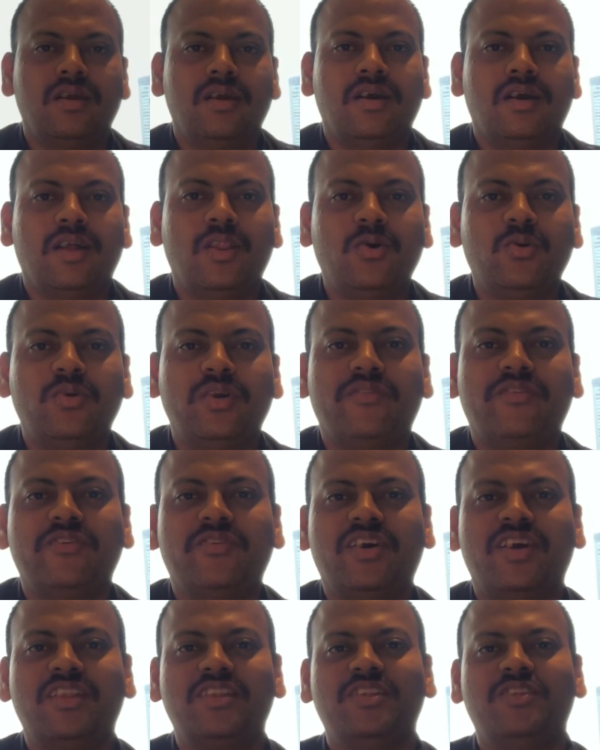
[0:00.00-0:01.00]
Hello
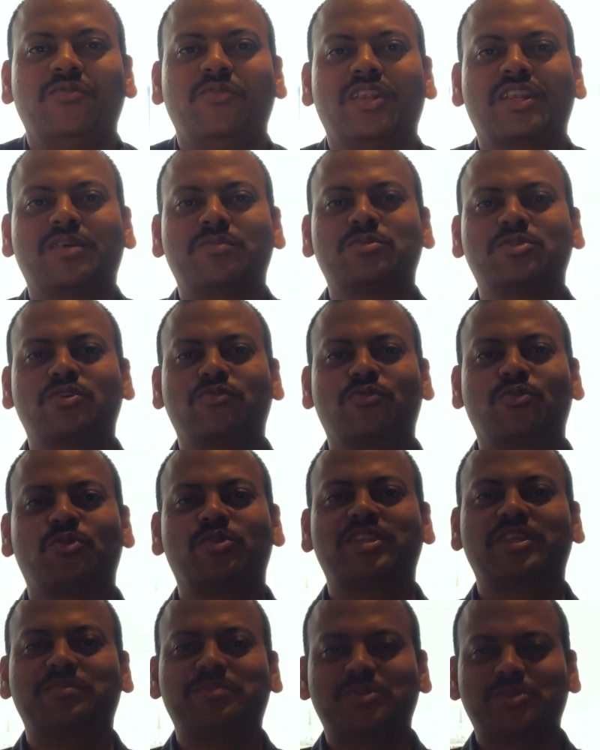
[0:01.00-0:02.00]
everyone, welcome to the
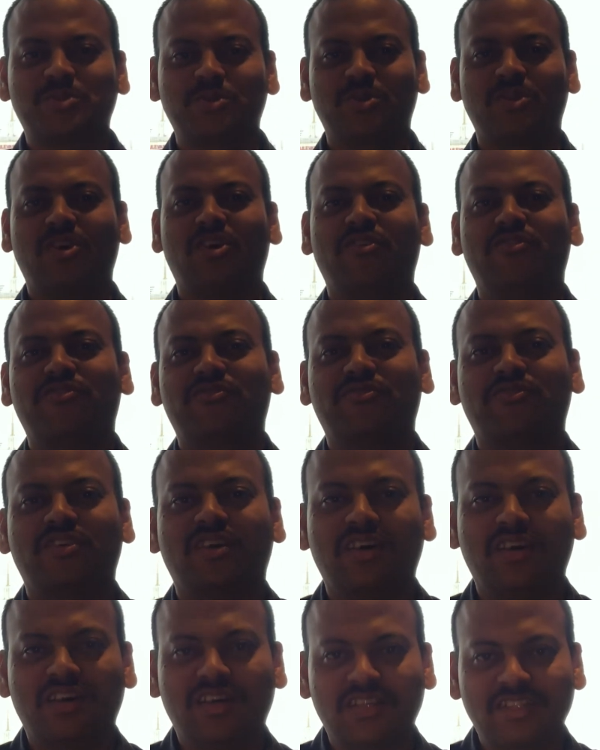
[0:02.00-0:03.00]
fourth episode of
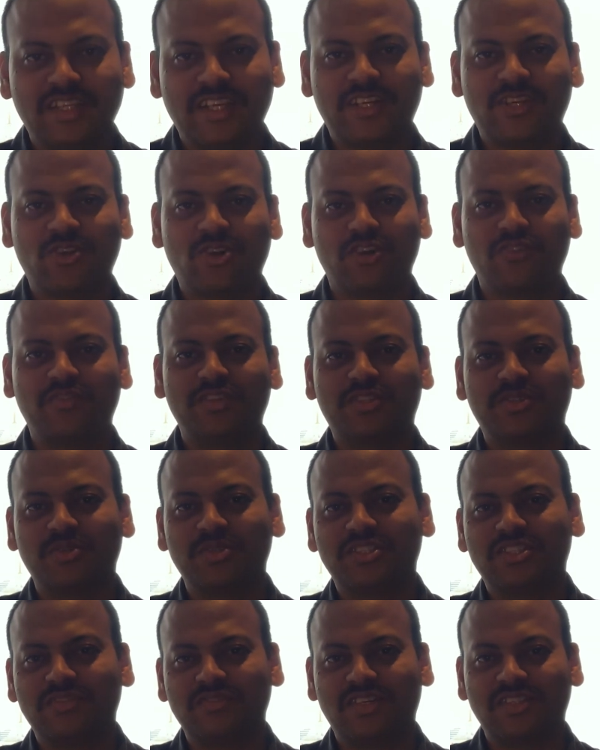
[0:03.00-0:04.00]
Sec Talk with
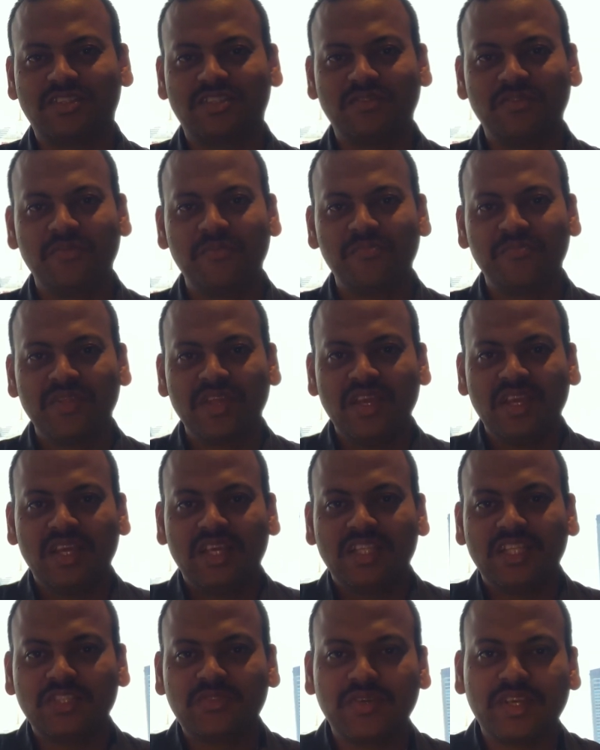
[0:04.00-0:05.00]
Rohit Srivastwa.
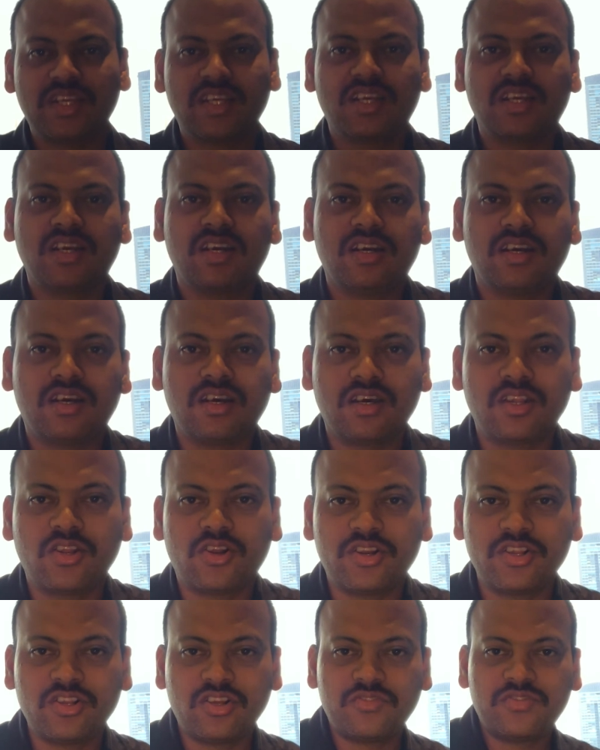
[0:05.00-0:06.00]
This week,
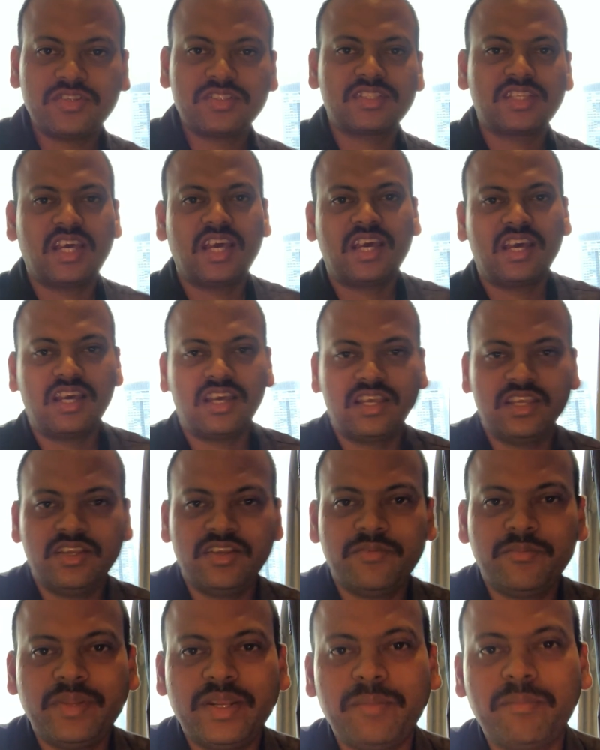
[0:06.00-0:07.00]
not in office, I
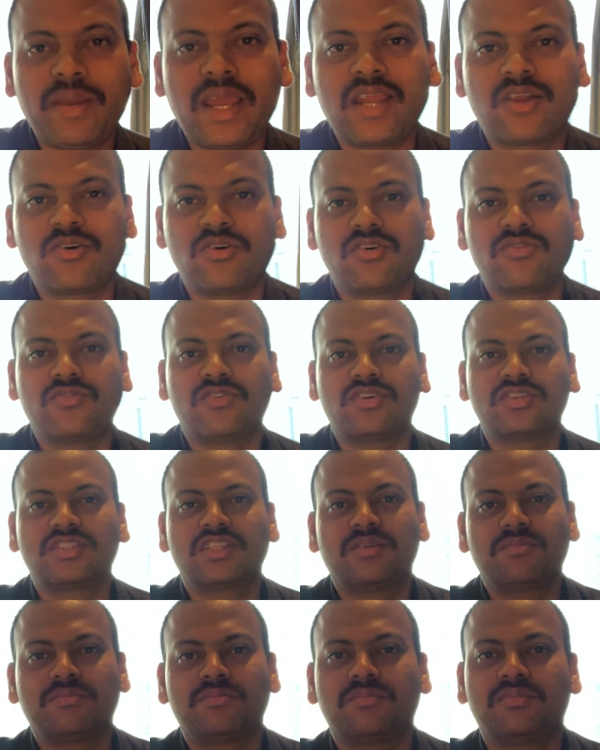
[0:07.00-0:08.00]
am in Bangkok for
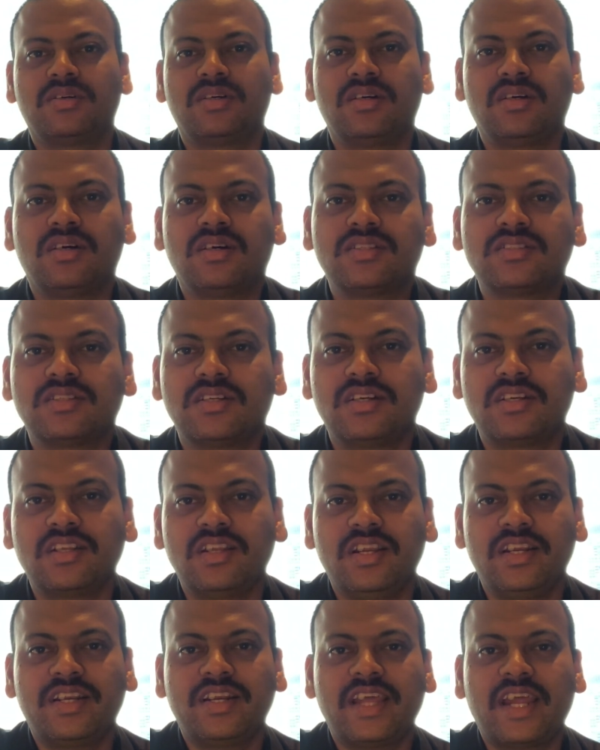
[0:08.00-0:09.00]
some cert
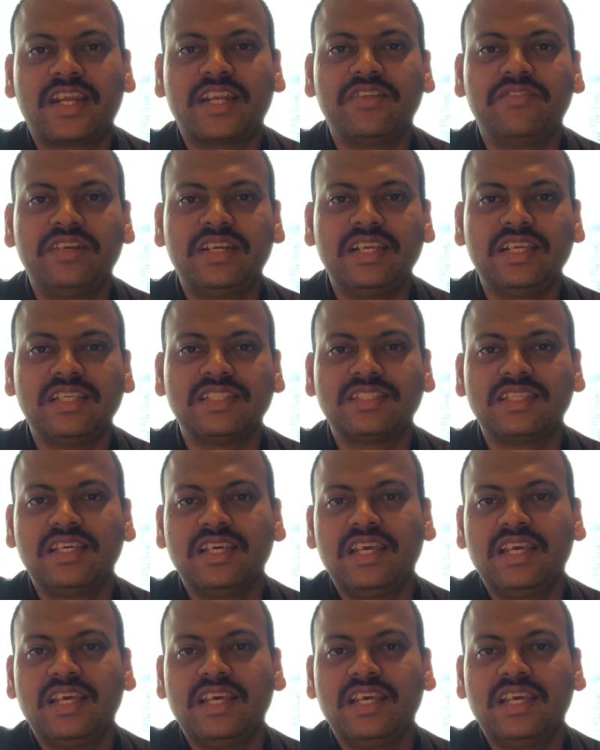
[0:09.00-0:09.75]
related activities,